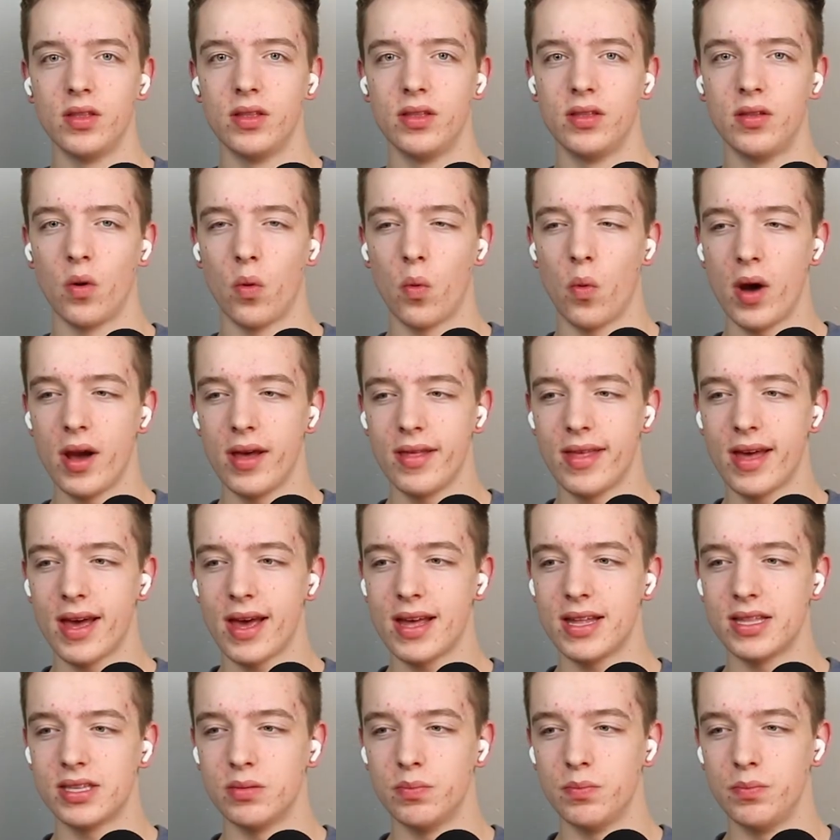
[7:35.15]
the way that
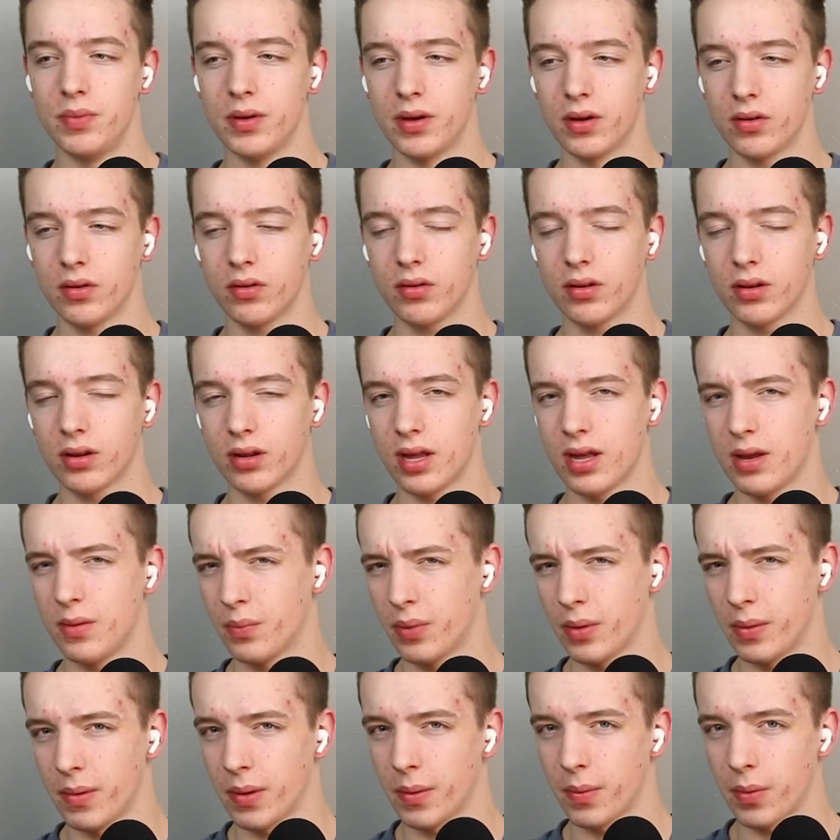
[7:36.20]
it's built in
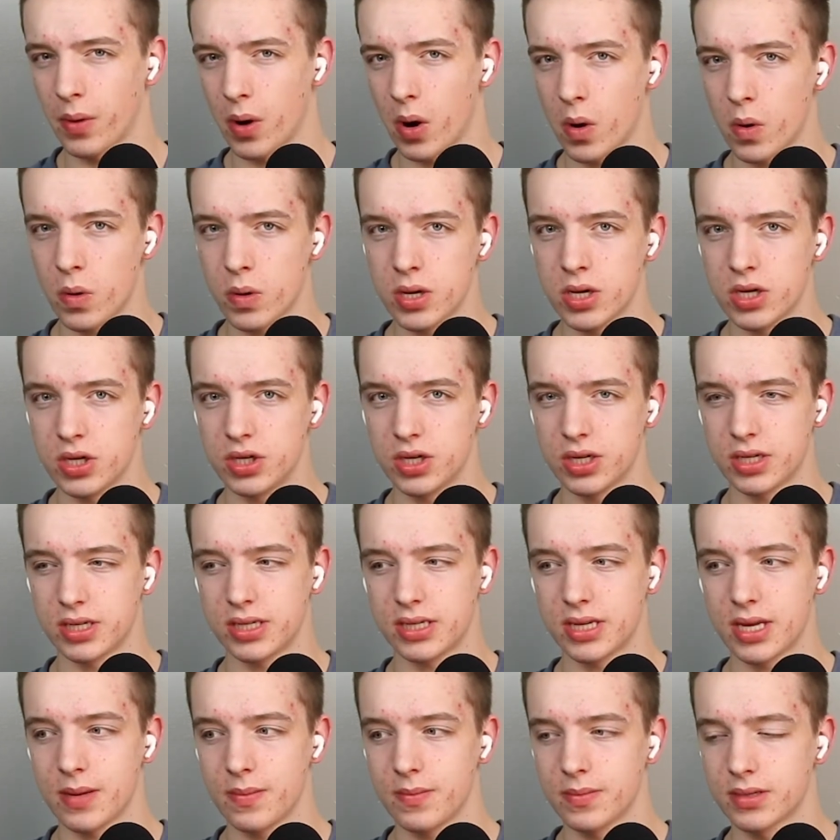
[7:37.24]
Premiere Pro, it just
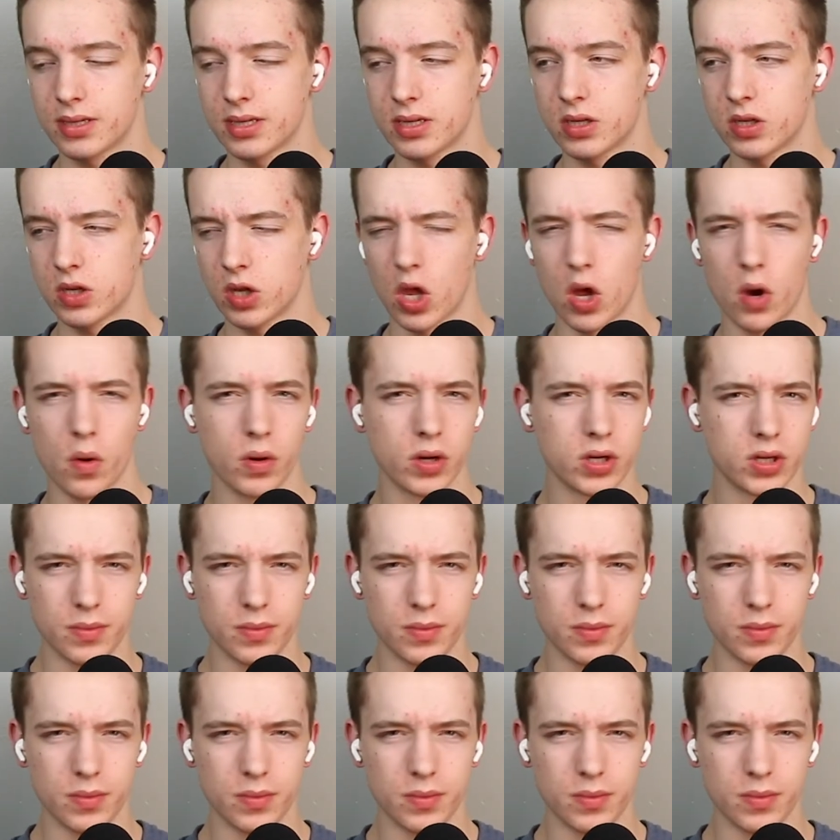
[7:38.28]
seems slower to